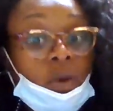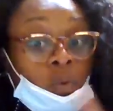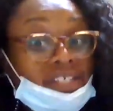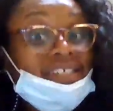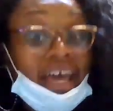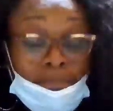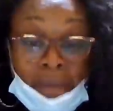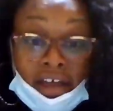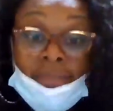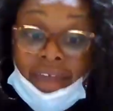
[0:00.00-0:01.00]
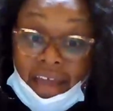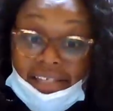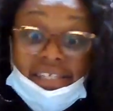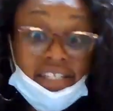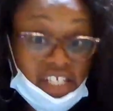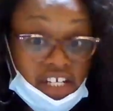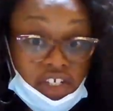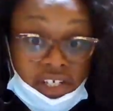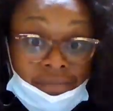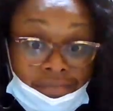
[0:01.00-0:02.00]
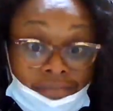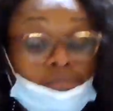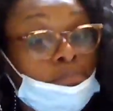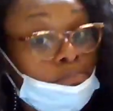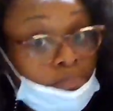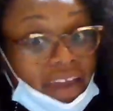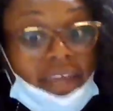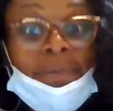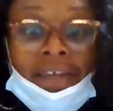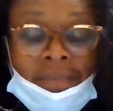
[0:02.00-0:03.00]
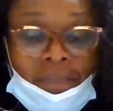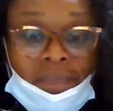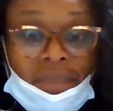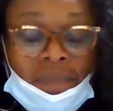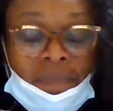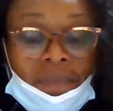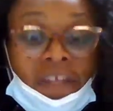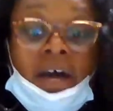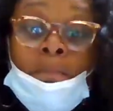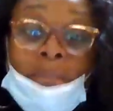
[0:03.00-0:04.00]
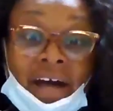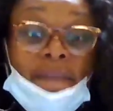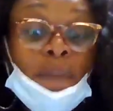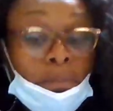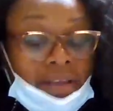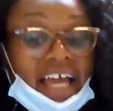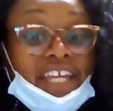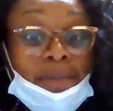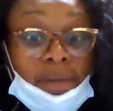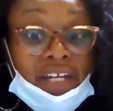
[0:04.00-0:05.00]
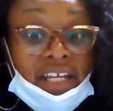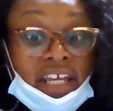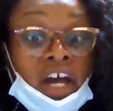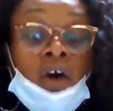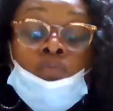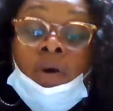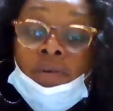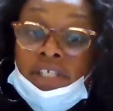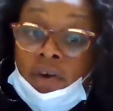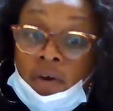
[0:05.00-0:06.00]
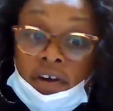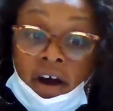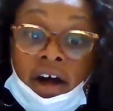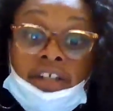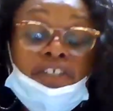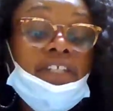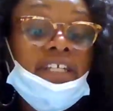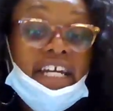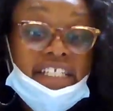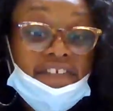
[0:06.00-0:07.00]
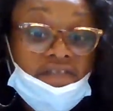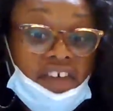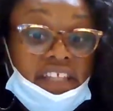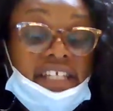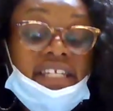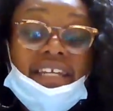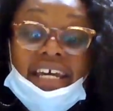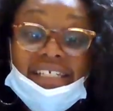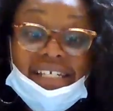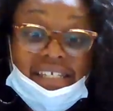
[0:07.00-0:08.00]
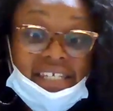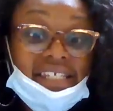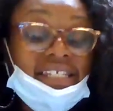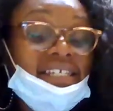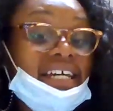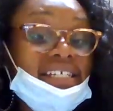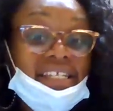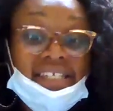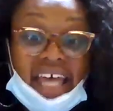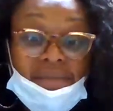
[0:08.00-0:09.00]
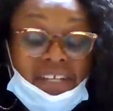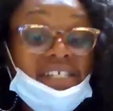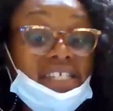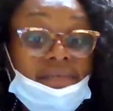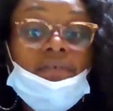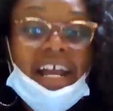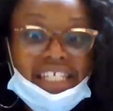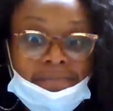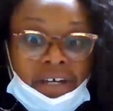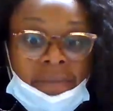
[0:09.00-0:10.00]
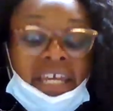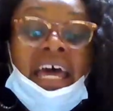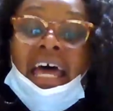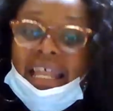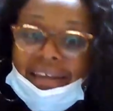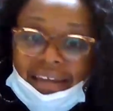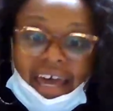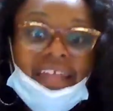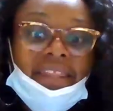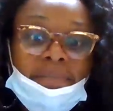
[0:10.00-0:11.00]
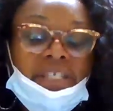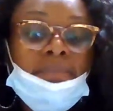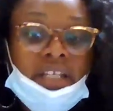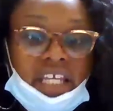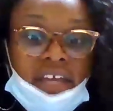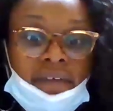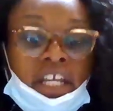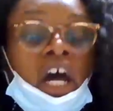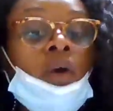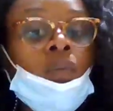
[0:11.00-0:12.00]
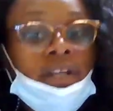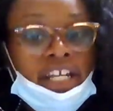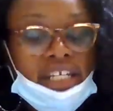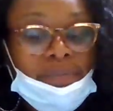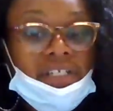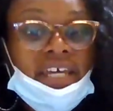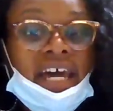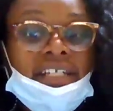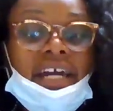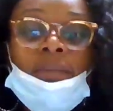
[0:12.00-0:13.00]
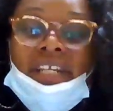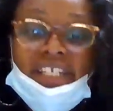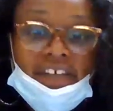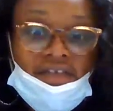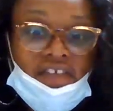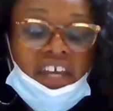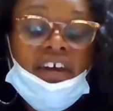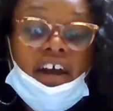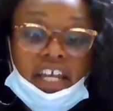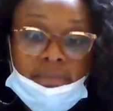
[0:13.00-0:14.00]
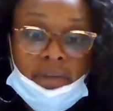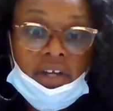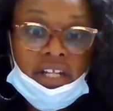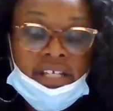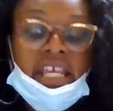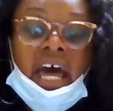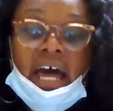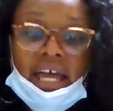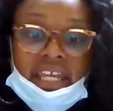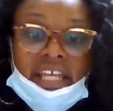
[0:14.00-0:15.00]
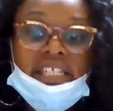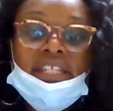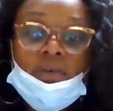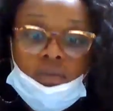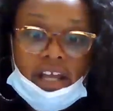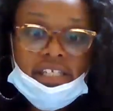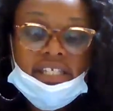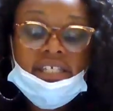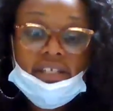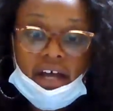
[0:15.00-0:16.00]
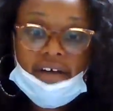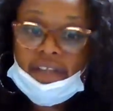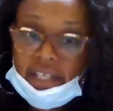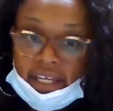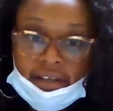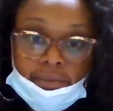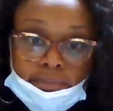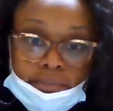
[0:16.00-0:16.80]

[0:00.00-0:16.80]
Was that Malcolm X's intention? Maybe. But the black community, what was going on during the 1950s and 1960s and 1970s civil rights movement led them to believe in we need to protect and we need to defend our communities against the racist law of the land